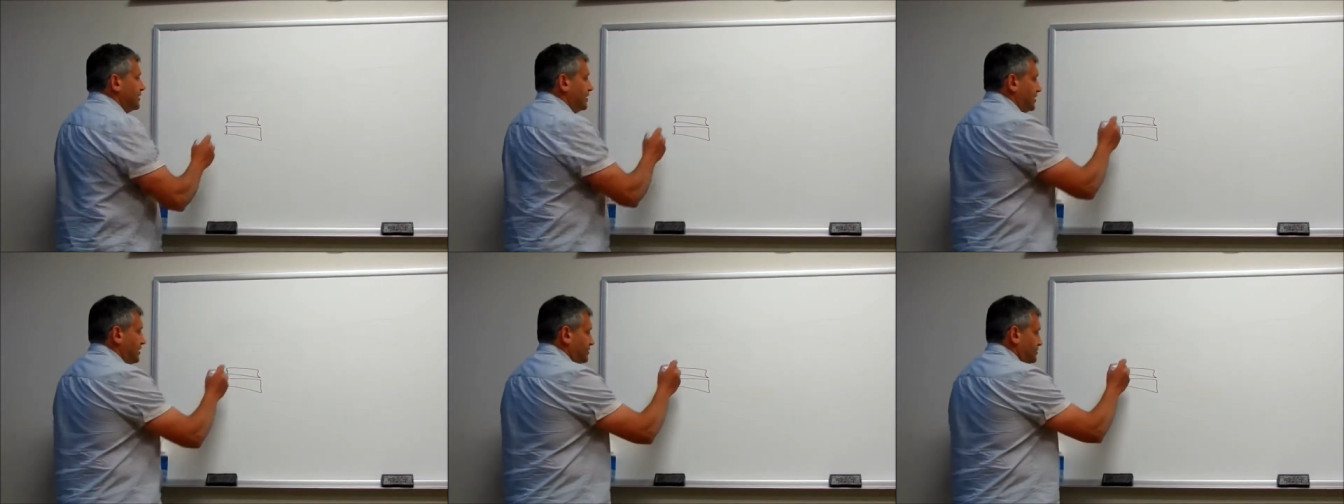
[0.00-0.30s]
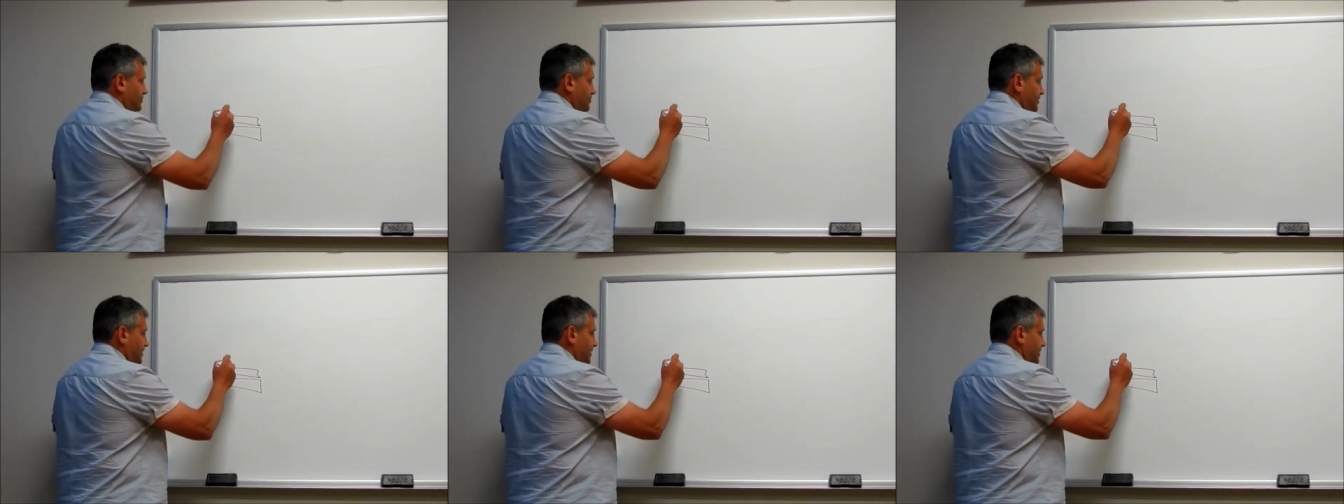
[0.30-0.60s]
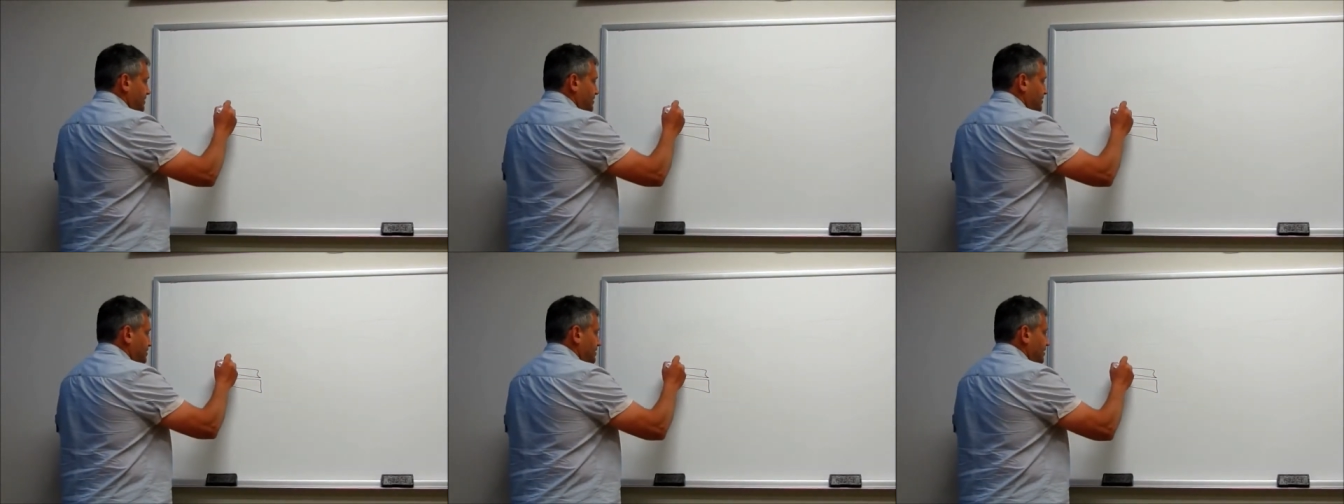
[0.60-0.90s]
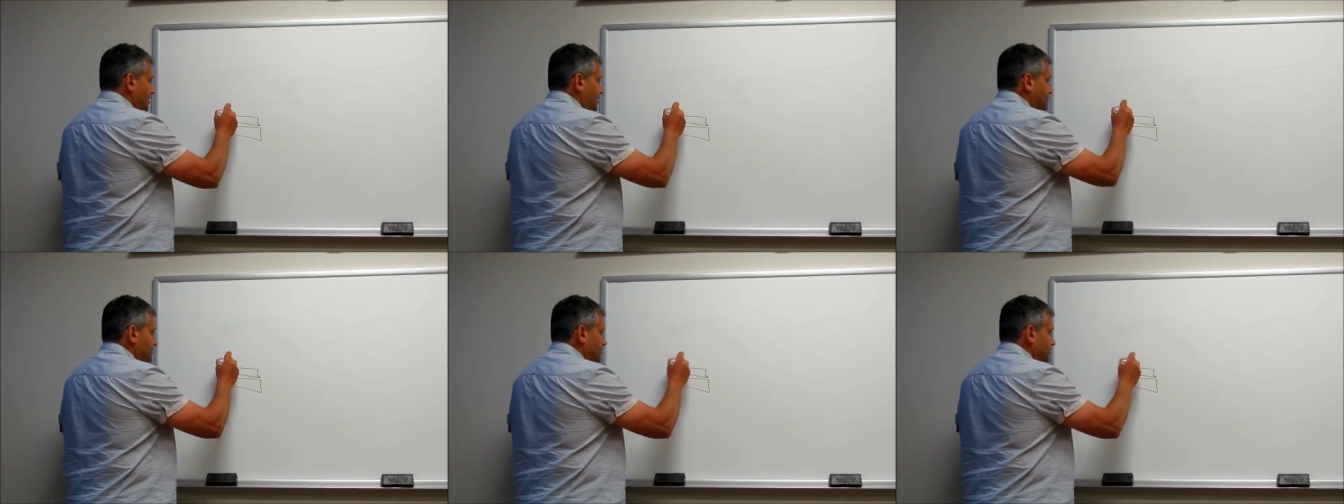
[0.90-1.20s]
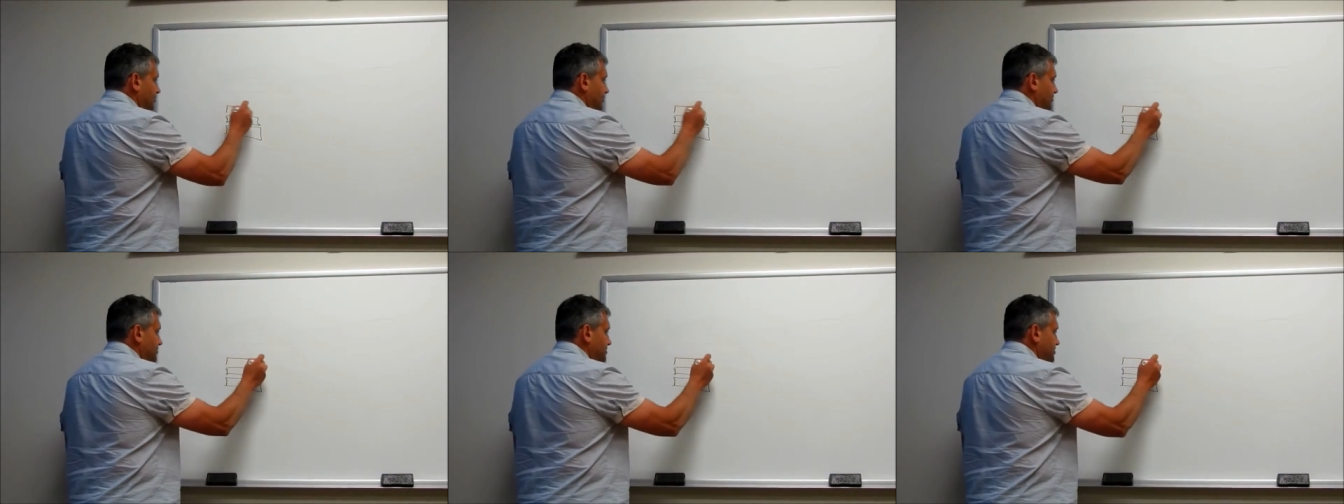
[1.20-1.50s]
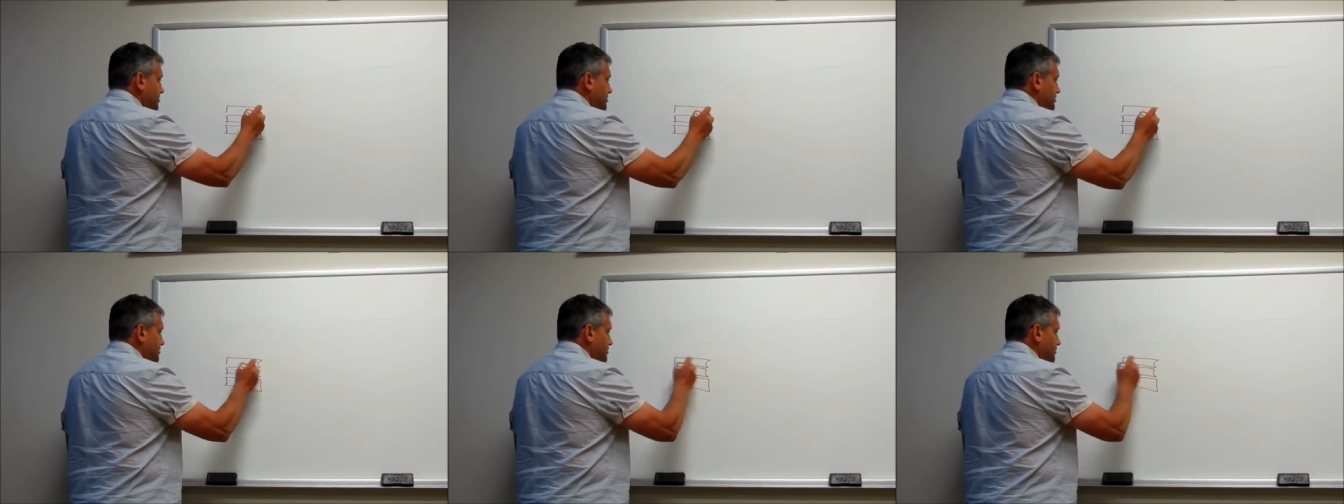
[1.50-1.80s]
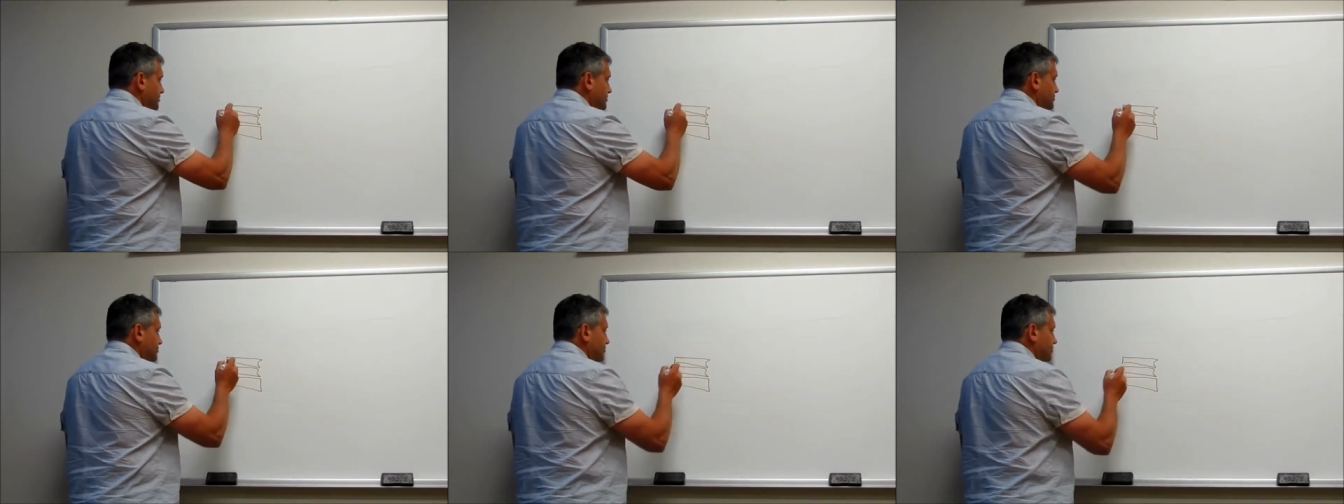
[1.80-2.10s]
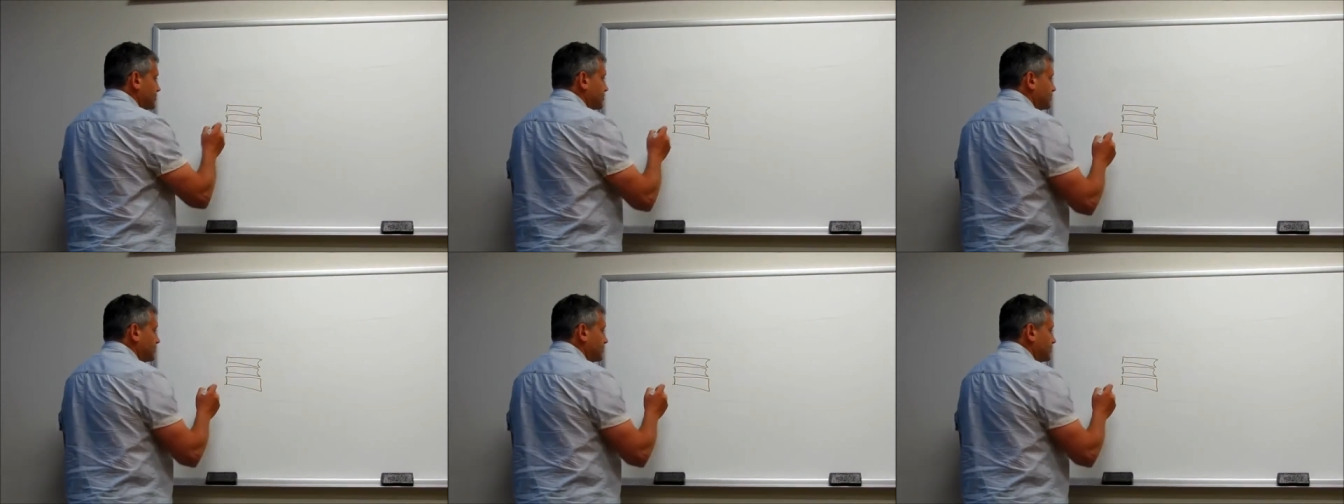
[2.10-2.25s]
and we add another object to